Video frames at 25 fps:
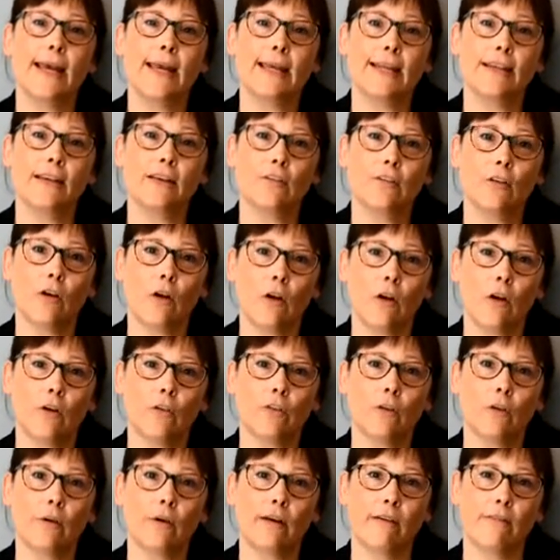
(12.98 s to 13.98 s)
It is
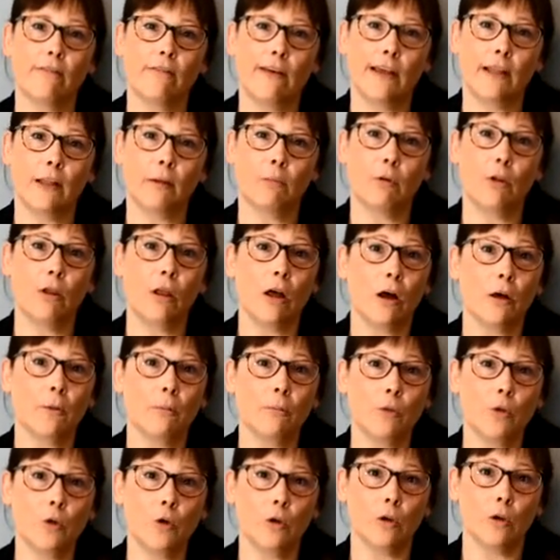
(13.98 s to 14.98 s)
also available
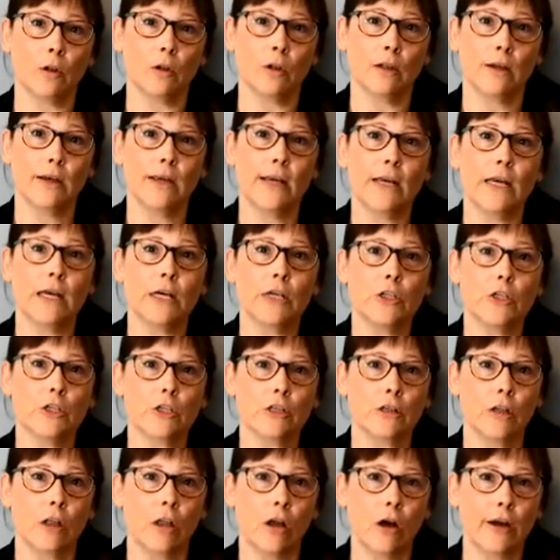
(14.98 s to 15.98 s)
on Moodle.
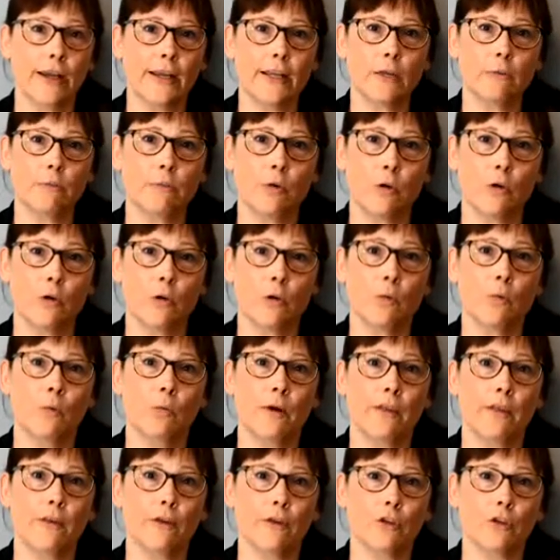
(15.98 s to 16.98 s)
Just log into Moodle
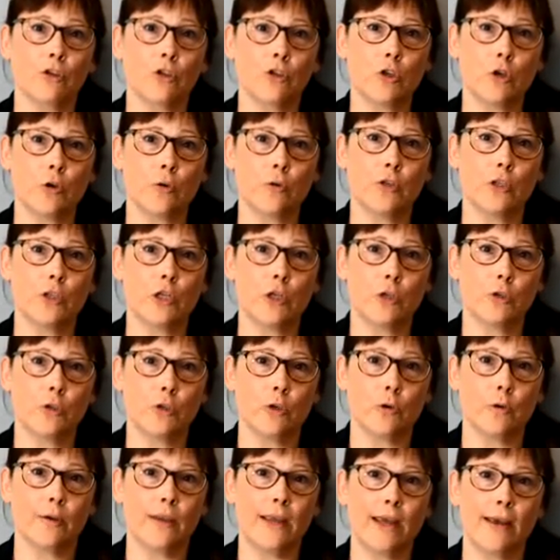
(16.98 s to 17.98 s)
with your student
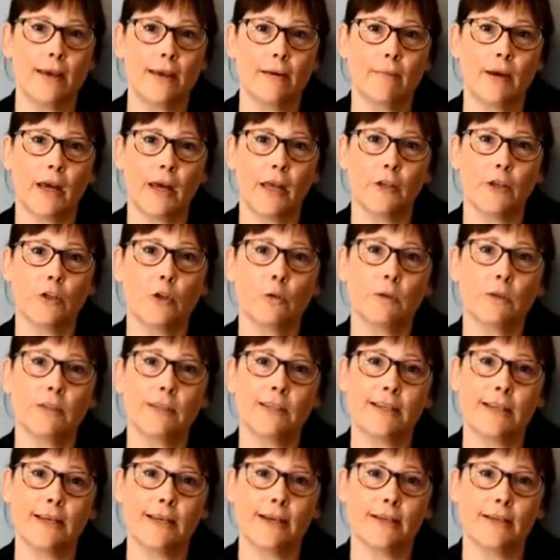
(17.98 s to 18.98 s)
username and you will
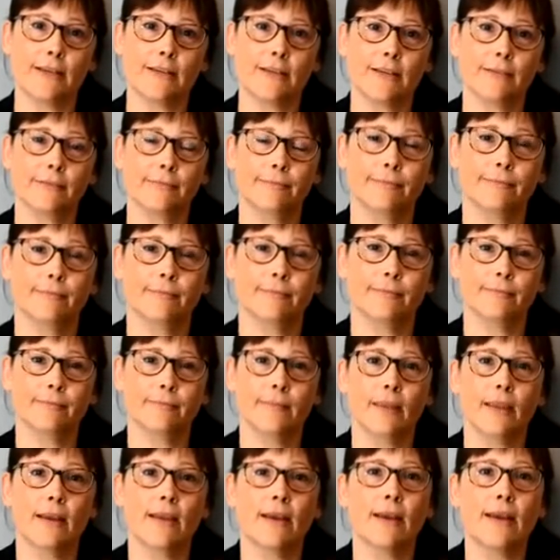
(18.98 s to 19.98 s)
see it.
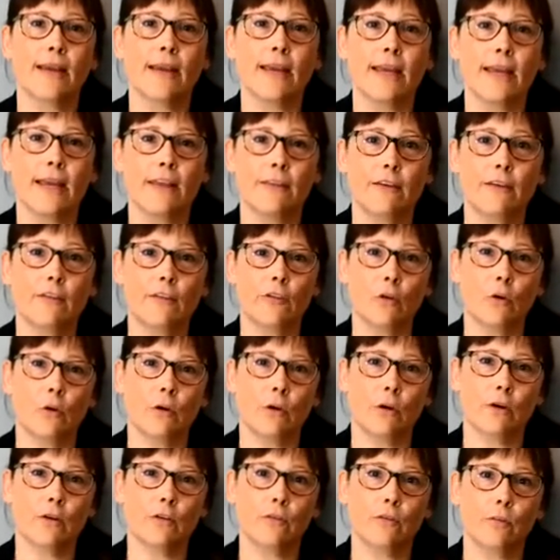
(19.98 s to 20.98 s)
In this
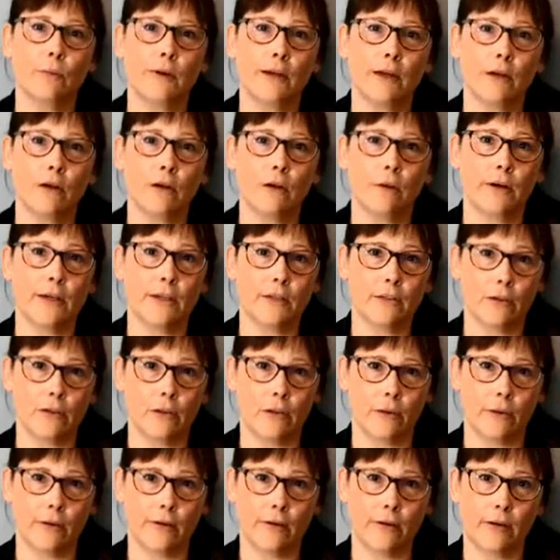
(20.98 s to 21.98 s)
course, we are going
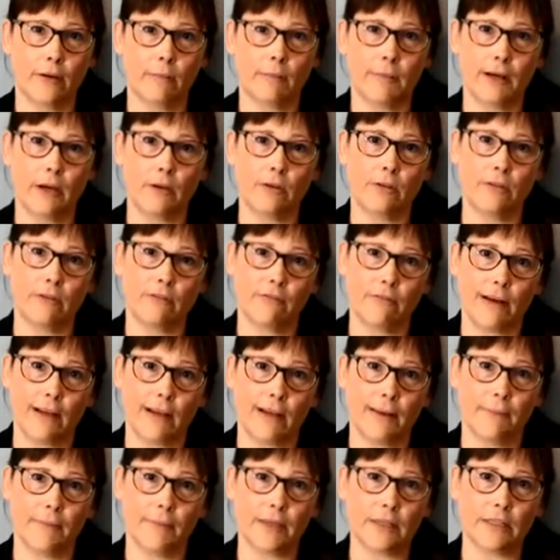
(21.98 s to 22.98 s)
to learn about
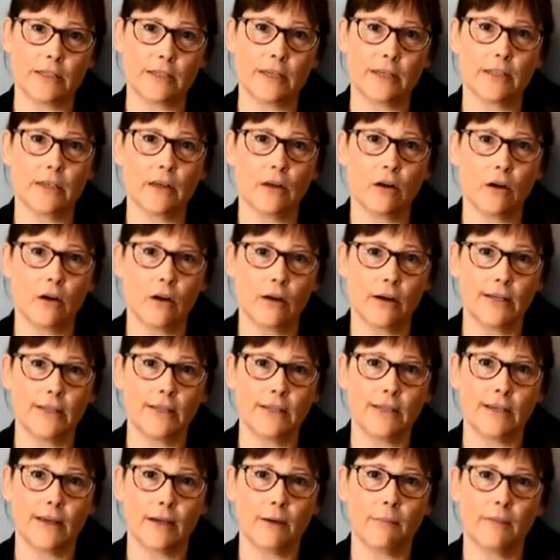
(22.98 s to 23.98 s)
development as a
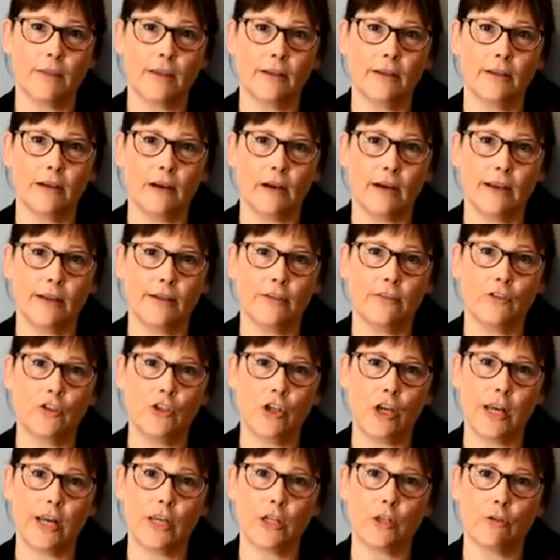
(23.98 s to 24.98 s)
concept that guides
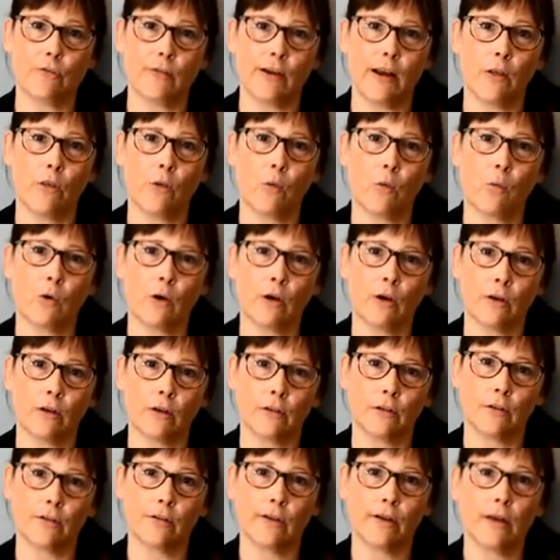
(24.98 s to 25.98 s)
change around the
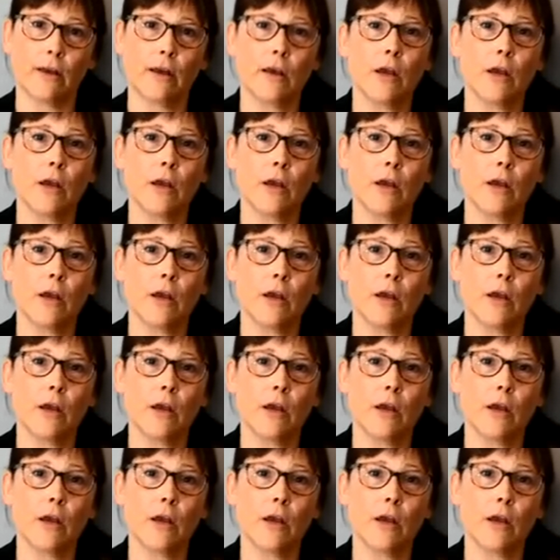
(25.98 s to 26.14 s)
world.